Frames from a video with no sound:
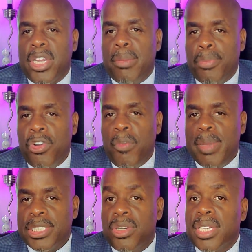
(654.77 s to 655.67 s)

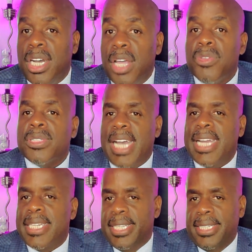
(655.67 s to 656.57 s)
improvements on others'
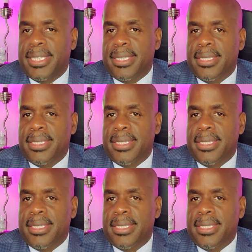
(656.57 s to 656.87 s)
ideas.